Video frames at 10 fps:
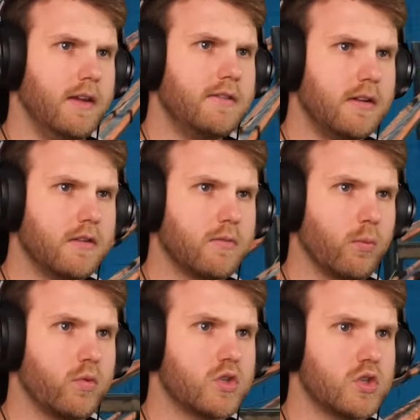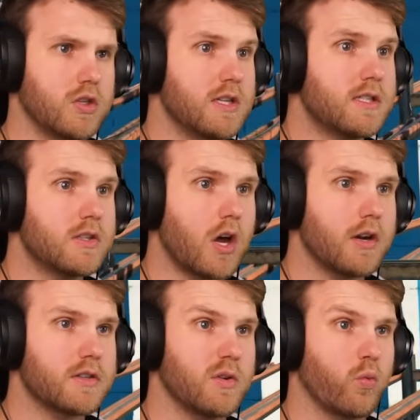This is
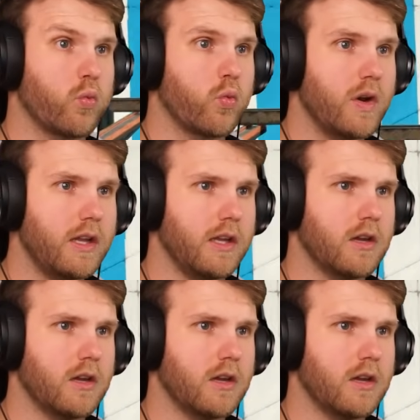honestly really